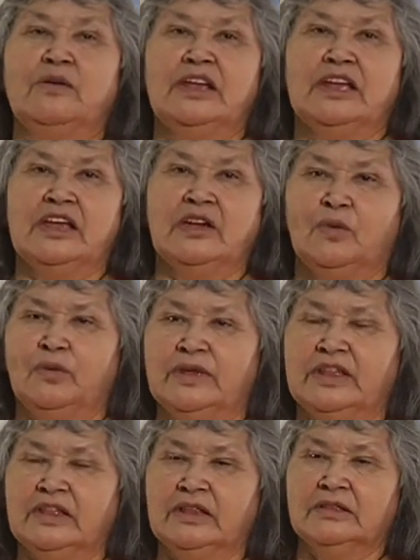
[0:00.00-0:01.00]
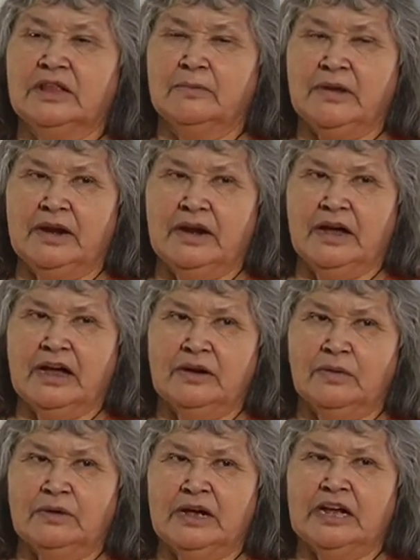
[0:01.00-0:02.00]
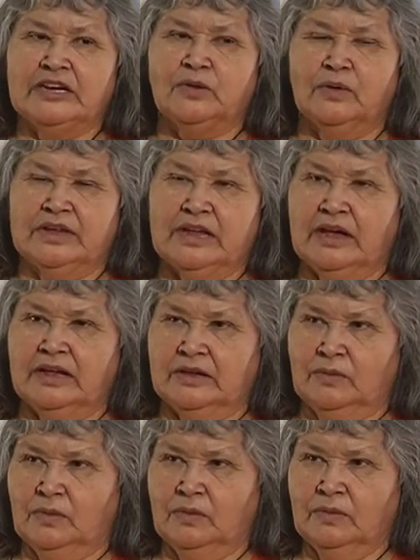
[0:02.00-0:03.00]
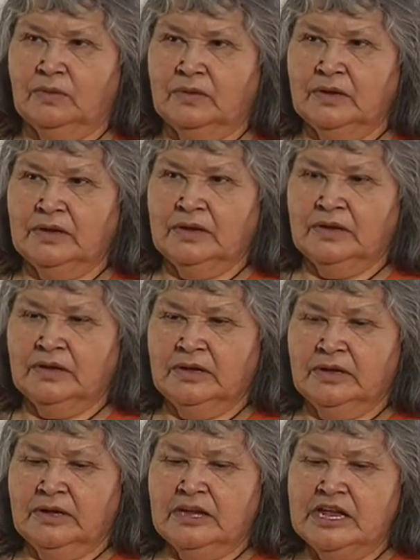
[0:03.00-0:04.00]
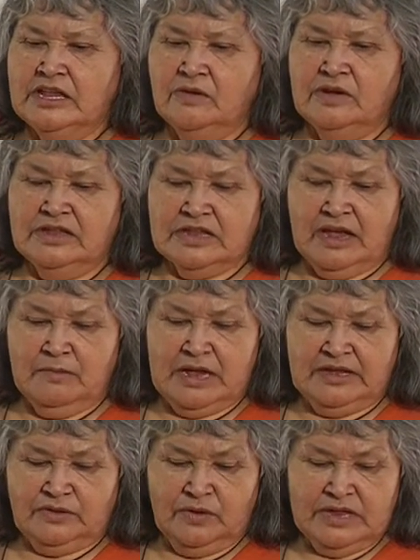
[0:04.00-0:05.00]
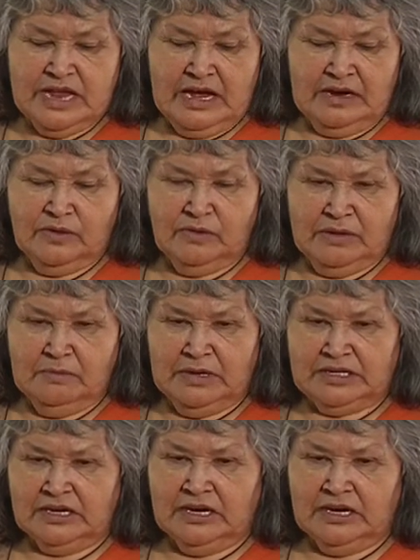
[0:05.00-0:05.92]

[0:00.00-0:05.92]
and honor people's abilities is a good way to contribute to living peacefully with others.